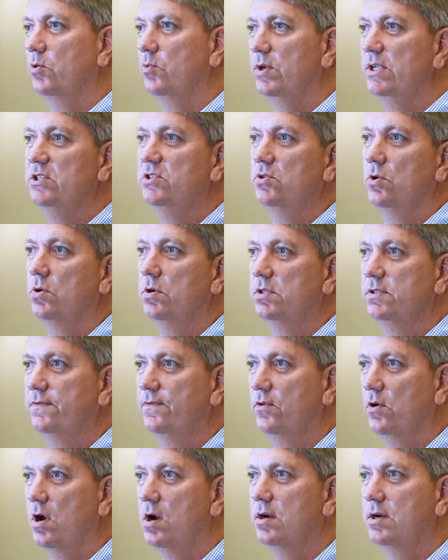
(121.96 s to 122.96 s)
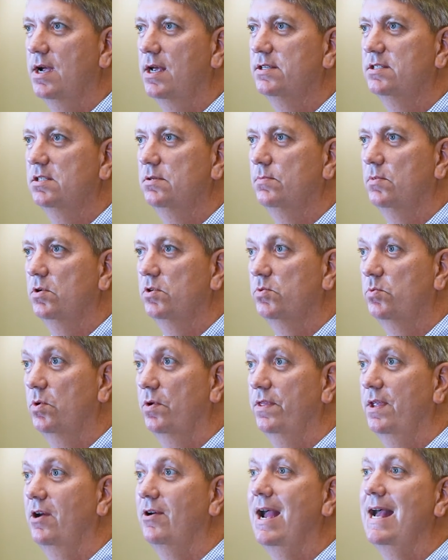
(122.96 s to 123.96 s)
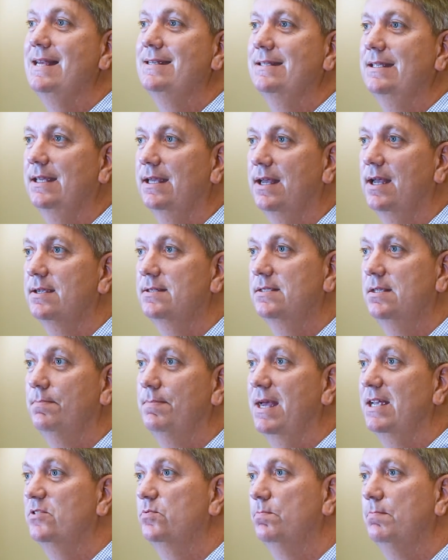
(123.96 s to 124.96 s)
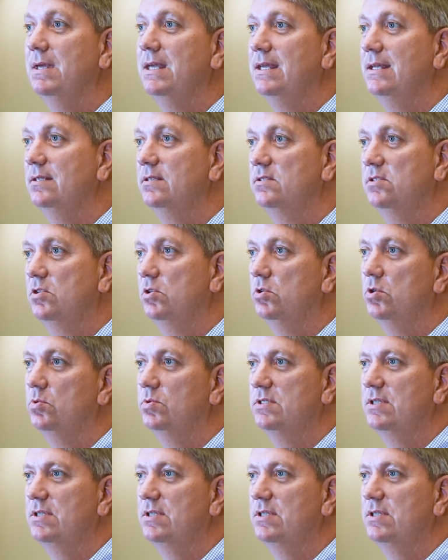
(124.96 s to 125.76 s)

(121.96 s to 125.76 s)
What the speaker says: a resource for our customers where they're asking us the best means to do